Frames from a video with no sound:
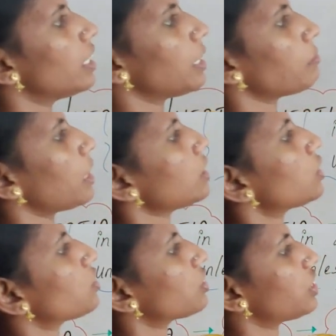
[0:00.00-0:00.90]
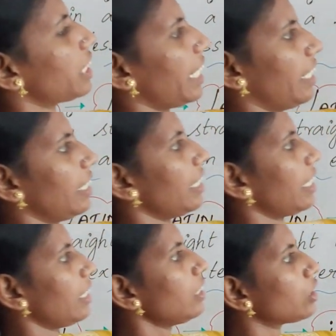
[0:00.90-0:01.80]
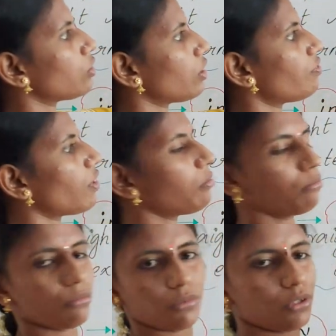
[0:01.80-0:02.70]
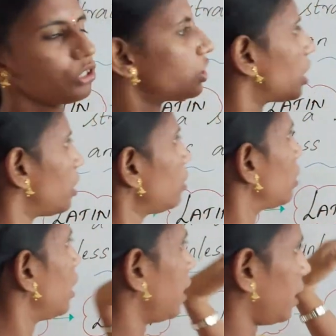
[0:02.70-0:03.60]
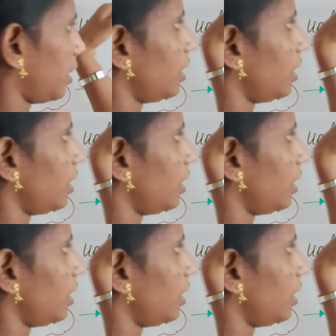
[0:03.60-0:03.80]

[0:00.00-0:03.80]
remains to stay in uniform motion in